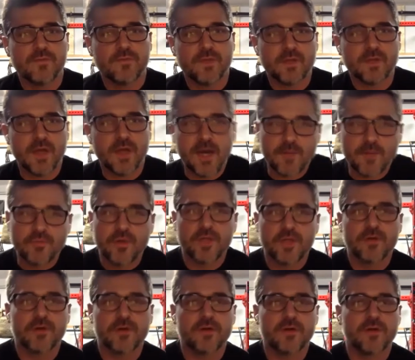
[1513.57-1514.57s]
in an
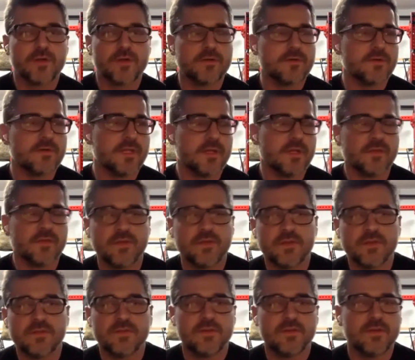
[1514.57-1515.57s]
operator and getting a
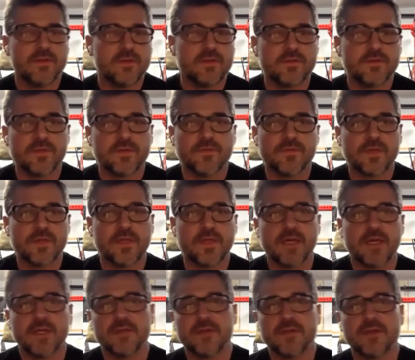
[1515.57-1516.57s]
CNC and stuff like
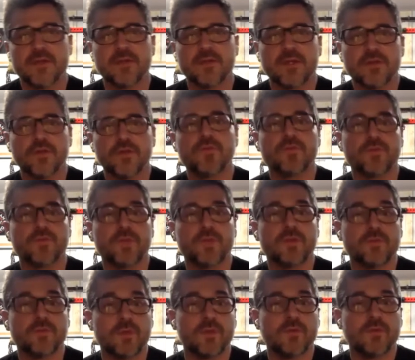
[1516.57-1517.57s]
that in there, like those are
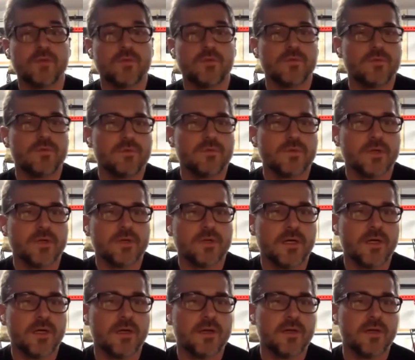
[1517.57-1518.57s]
things we can do.
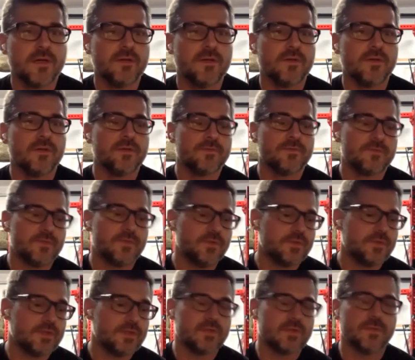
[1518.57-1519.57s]
And you
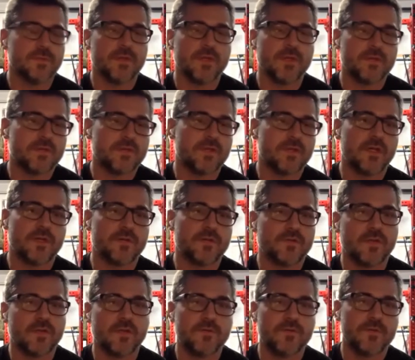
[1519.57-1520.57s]
just get somebody else to cut your
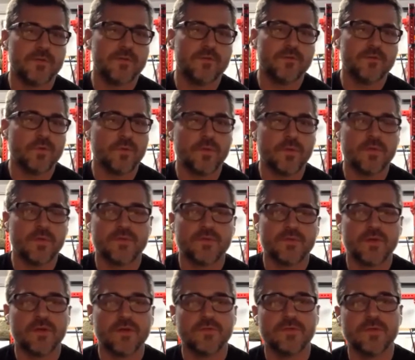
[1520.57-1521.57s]
stuff and you form it
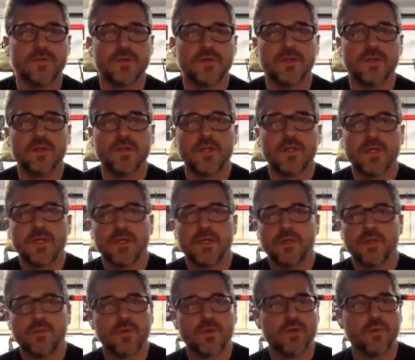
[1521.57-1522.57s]
yourself, and then
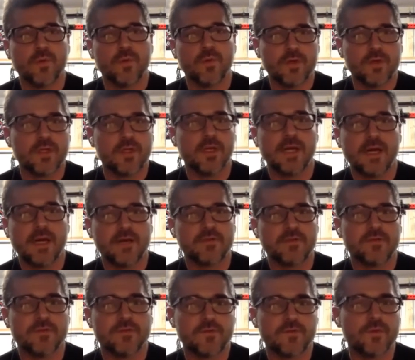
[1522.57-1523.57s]
you bring your welding in
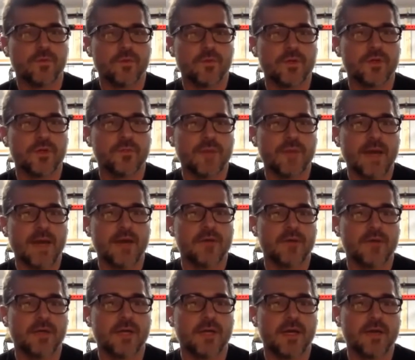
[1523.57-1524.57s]
house. And if you can bring your
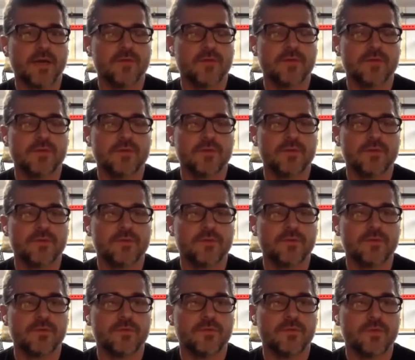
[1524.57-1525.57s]
powder in house,
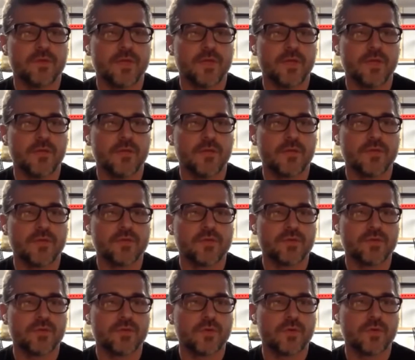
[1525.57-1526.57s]
you're really able to
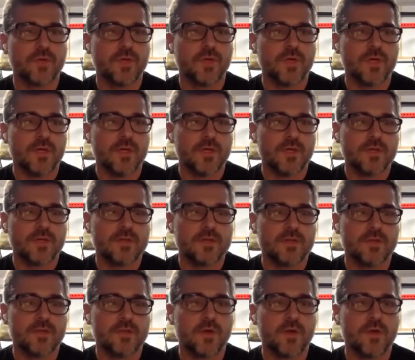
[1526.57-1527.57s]
control at least
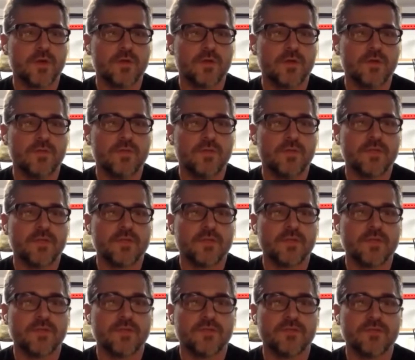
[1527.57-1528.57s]
the quality of the finish
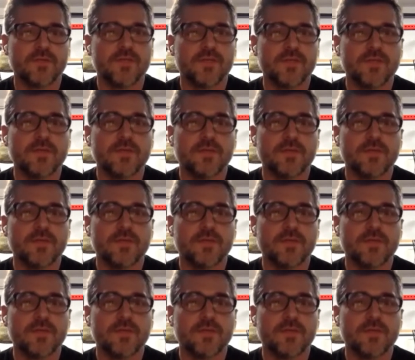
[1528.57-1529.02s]
and the fit.